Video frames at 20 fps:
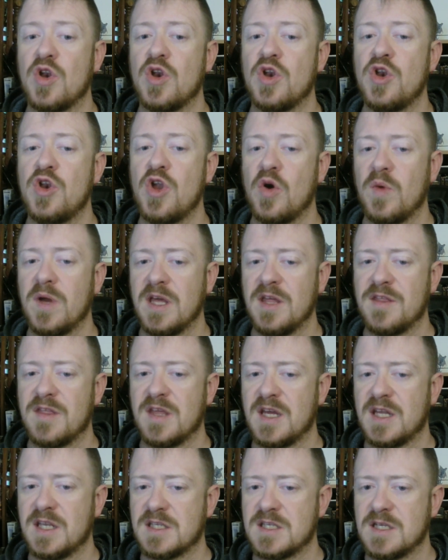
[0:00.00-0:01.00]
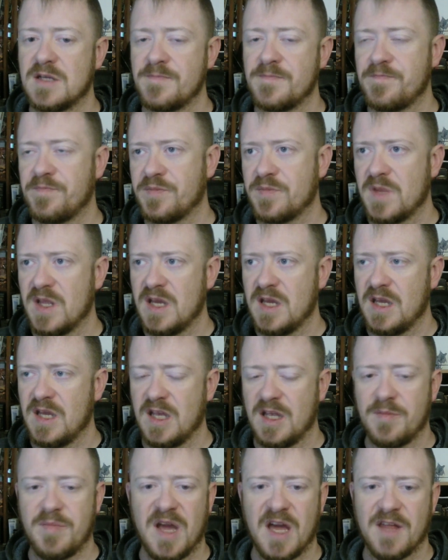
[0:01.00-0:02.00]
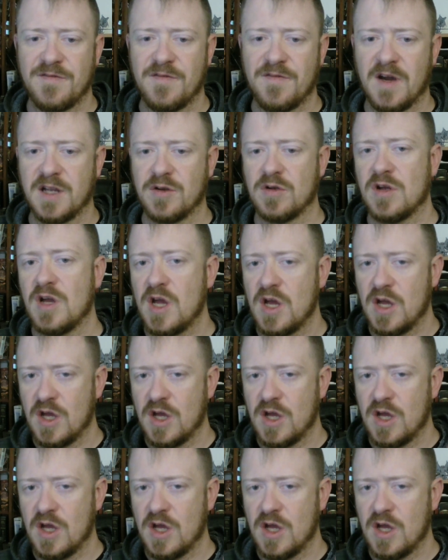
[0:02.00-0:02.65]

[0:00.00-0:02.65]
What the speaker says: knowing that in Pathfinder,